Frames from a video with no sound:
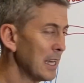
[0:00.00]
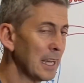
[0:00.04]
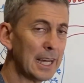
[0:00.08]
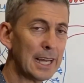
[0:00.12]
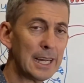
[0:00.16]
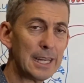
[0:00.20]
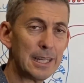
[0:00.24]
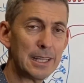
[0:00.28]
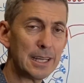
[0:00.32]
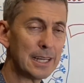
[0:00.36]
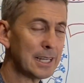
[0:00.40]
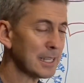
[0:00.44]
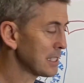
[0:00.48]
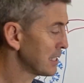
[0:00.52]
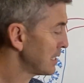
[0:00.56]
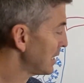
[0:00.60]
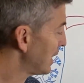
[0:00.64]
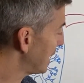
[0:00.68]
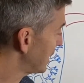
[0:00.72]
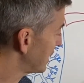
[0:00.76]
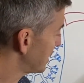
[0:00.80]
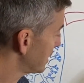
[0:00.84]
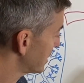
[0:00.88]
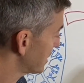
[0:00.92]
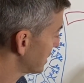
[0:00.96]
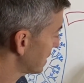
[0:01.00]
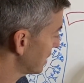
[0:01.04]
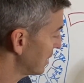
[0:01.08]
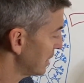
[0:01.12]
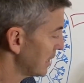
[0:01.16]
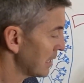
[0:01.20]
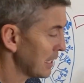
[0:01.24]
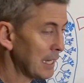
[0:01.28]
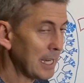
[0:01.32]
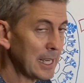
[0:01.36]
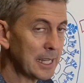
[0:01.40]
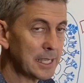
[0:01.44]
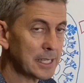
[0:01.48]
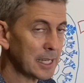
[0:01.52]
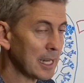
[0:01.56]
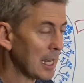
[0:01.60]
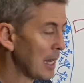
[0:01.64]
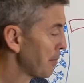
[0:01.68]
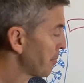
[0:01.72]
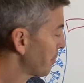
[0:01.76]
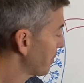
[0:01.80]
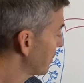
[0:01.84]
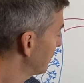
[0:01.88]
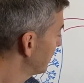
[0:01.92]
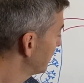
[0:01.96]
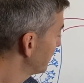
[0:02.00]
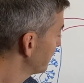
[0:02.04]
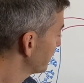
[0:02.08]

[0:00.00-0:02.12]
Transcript: anything that's there. It just eats it up